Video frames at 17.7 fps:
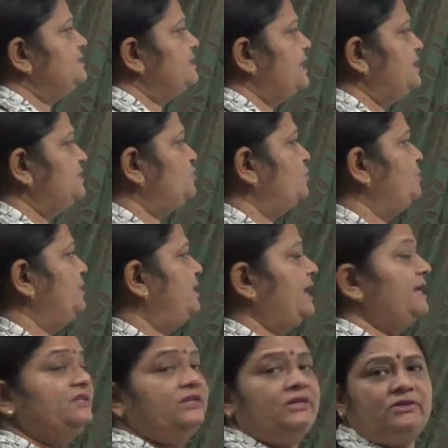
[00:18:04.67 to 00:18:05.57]

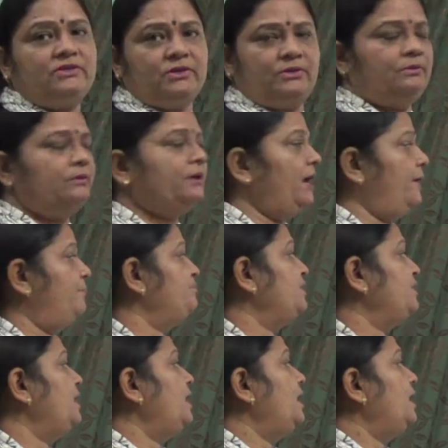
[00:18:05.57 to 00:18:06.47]
isomerization, okay.
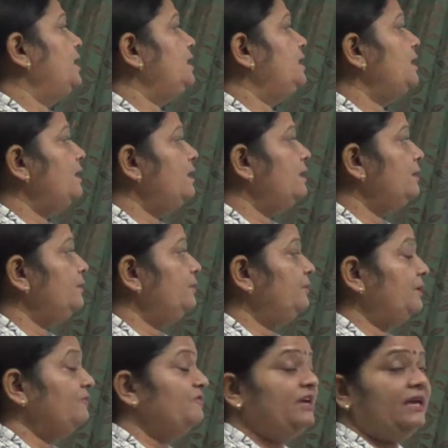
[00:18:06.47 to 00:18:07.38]
Here
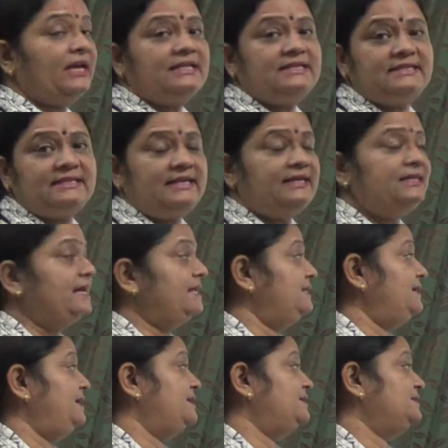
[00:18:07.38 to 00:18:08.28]
we can see that
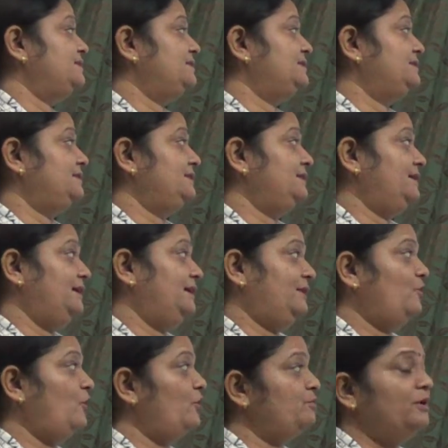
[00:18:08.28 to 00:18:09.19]
yes,
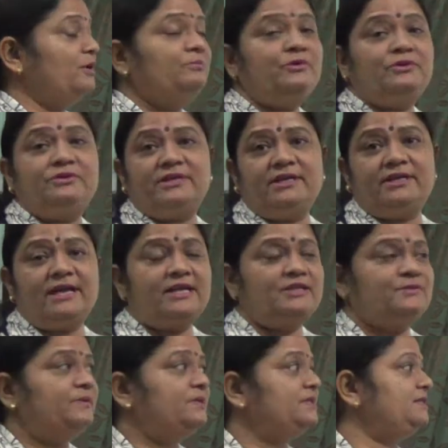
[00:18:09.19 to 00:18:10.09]
normal butane
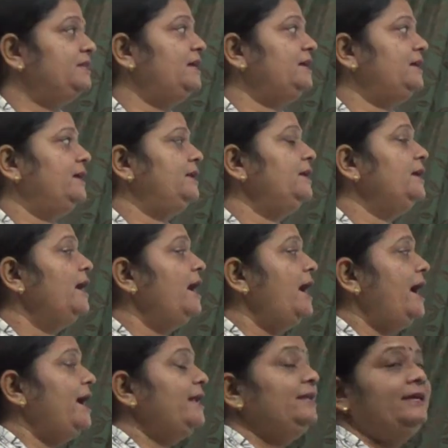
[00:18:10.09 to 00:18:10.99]
has been taken,
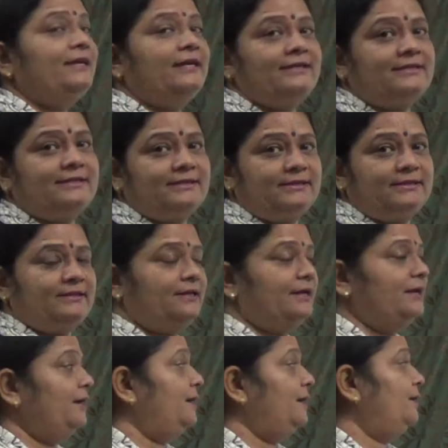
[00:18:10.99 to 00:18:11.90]
and yes,
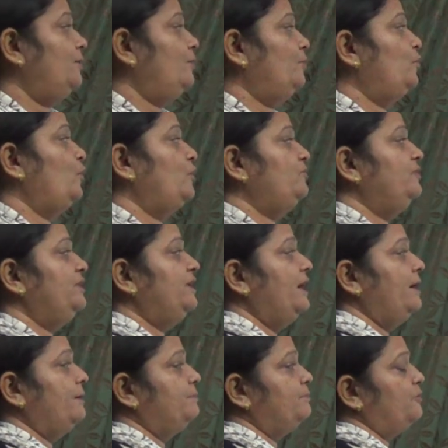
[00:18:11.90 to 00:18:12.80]
what we
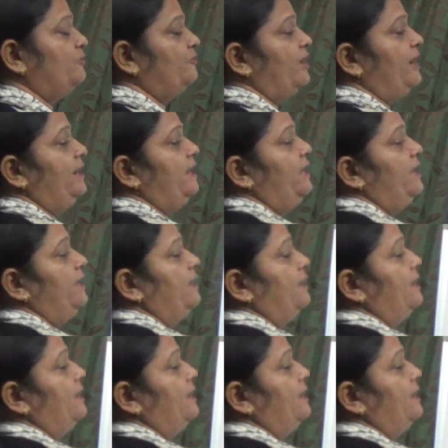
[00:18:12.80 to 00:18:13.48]
are providing?